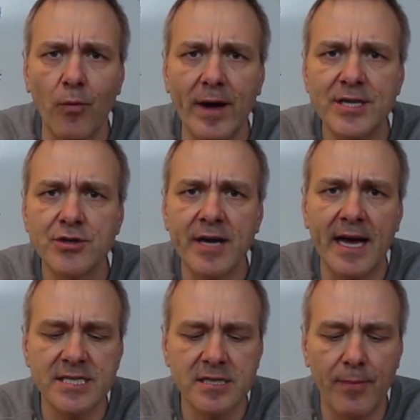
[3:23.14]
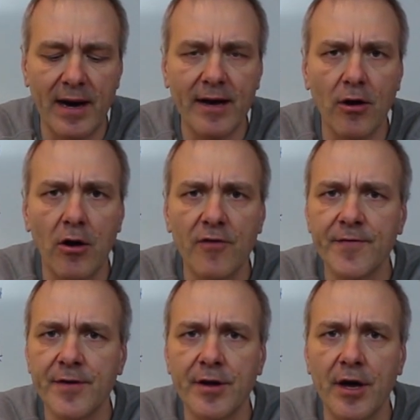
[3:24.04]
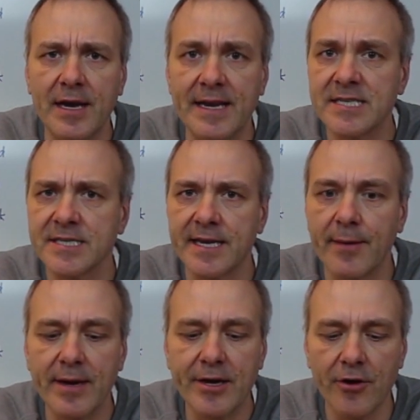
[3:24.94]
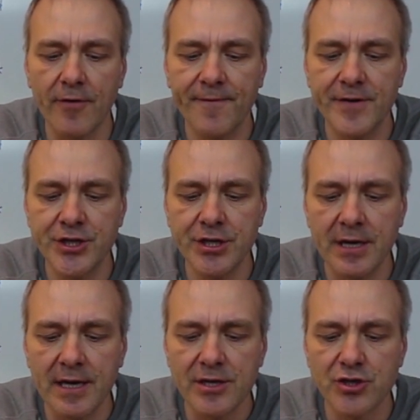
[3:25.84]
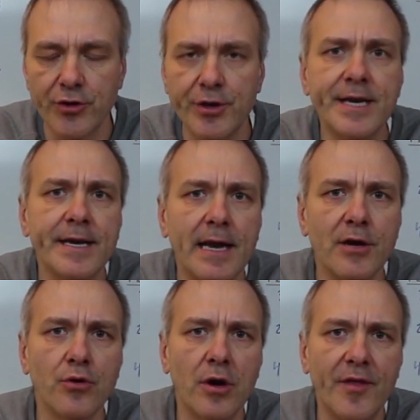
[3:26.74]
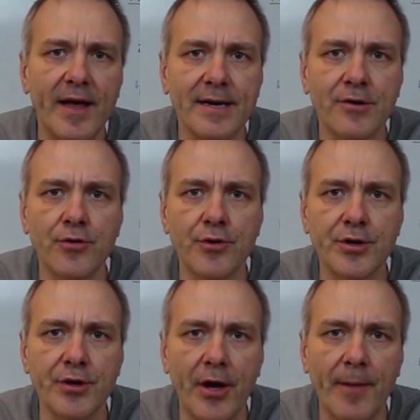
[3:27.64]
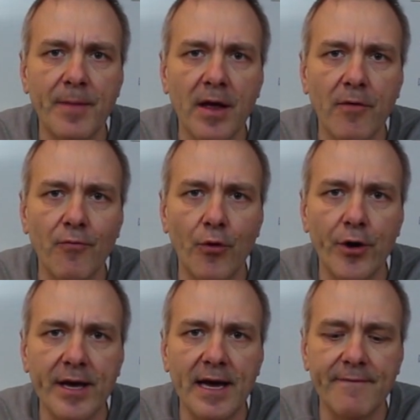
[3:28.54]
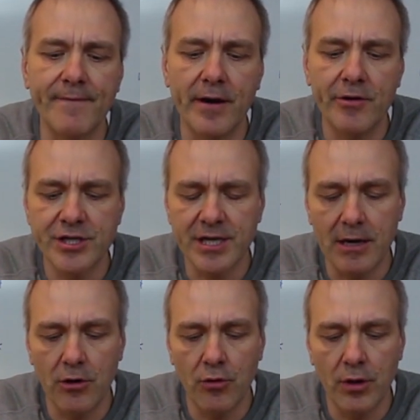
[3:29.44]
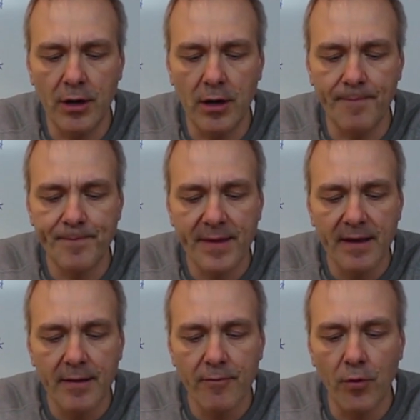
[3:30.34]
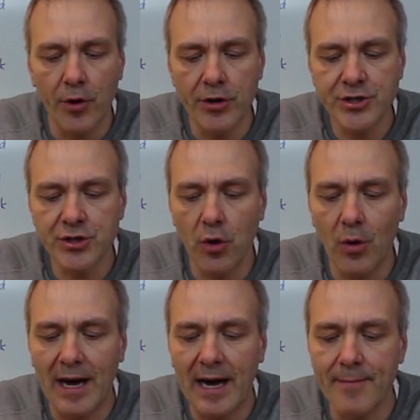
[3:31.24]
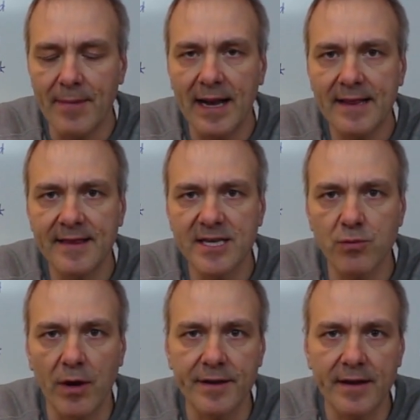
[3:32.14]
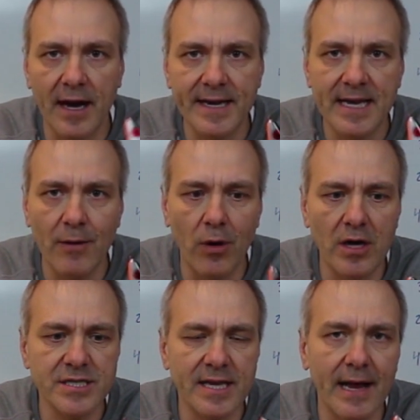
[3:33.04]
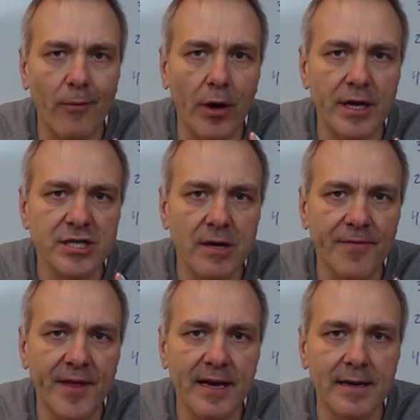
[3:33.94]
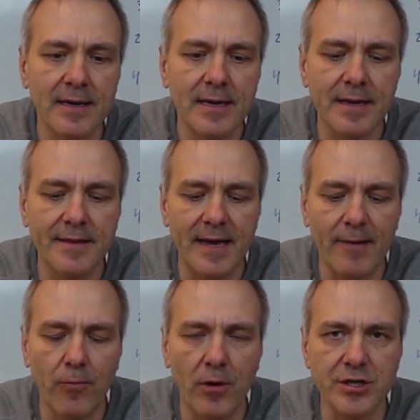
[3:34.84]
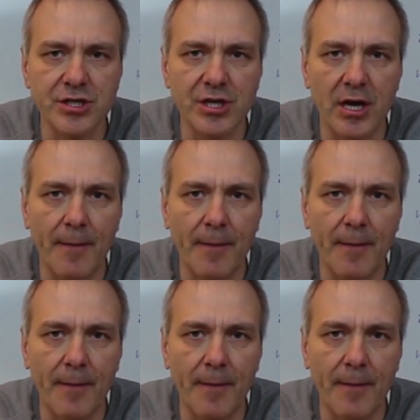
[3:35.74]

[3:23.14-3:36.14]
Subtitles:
way to catch the pike, often less than a meter of fishing. So you needed a lure that could work at very shallow water. So I made this one. The idea was that I wanted something that was